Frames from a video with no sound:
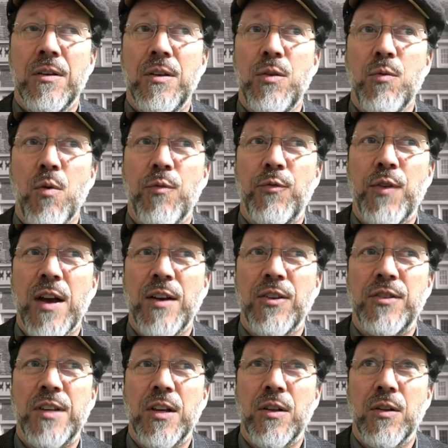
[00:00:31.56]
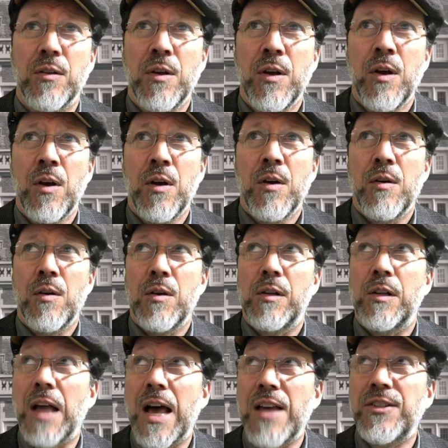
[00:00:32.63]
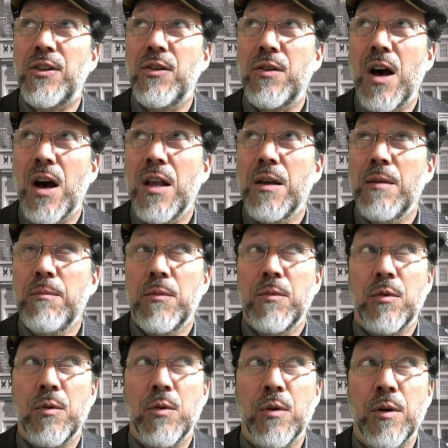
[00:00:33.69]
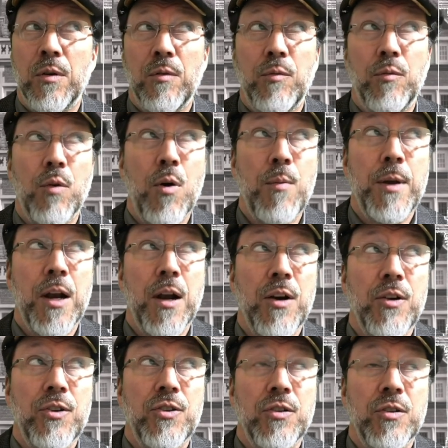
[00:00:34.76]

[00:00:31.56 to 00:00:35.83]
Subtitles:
won't find a single classical column or Roman arch.